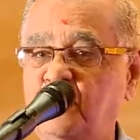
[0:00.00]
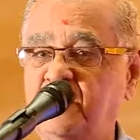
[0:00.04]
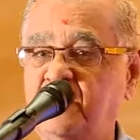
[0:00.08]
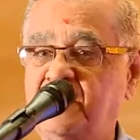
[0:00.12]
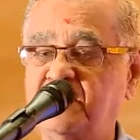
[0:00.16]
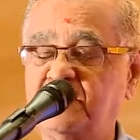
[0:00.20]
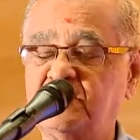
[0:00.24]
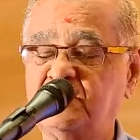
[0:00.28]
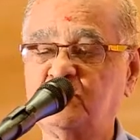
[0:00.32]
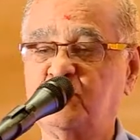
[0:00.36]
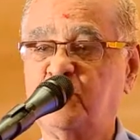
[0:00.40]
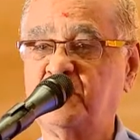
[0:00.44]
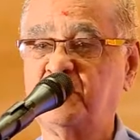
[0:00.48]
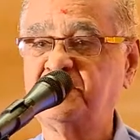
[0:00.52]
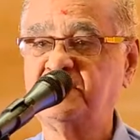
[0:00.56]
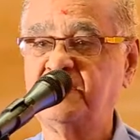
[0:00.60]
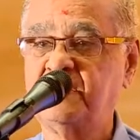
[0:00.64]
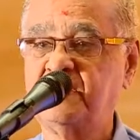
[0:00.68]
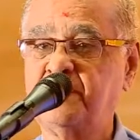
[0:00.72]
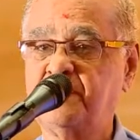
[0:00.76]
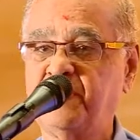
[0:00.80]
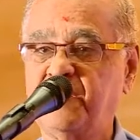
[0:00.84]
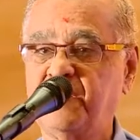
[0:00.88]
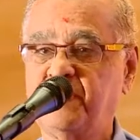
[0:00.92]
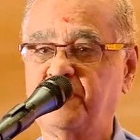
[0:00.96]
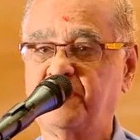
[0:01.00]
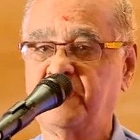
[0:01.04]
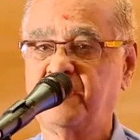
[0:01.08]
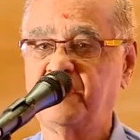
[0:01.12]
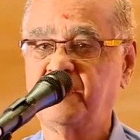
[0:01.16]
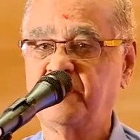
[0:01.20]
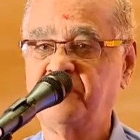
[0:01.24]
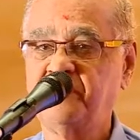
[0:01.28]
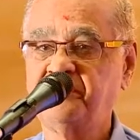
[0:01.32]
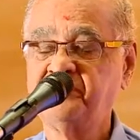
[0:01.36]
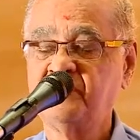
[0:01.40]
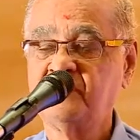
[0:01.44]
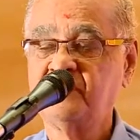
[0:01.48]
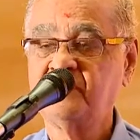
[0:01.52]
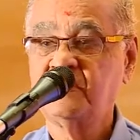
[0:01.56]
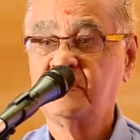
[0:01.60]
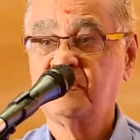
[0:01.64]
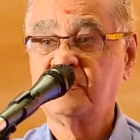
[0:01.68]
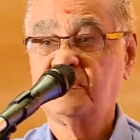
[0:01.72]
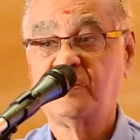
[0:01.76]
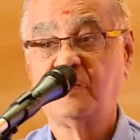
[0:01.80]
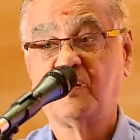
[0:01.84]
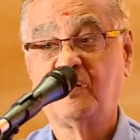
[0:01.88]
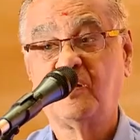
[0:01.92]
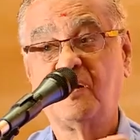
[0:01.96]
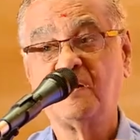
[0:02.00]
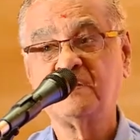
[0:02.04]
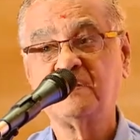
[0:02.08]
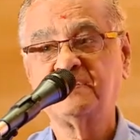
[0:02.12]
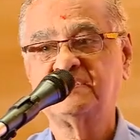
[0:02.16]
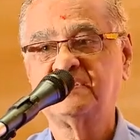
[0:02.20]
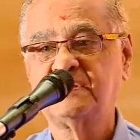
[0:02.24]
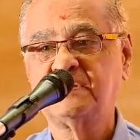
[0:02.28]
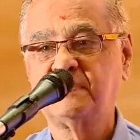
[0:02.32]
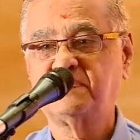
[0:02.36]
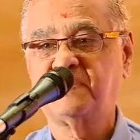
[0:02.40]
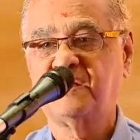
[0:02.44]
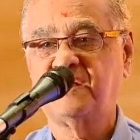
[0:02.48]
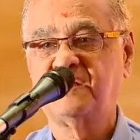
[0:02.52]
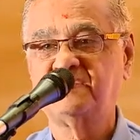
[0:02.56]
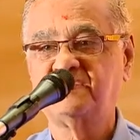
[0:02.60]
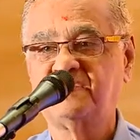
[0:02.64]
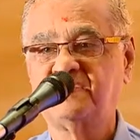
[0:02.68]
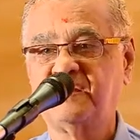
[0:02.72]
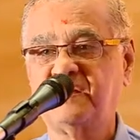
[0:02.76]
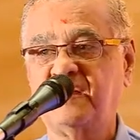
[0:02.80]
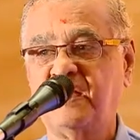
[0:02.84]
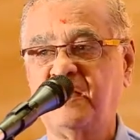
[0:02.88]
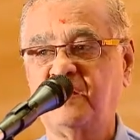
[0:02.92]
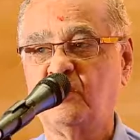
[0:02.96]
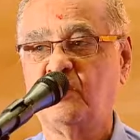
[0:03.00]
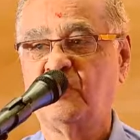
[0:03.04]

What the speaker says: years question paper. The concept, I said I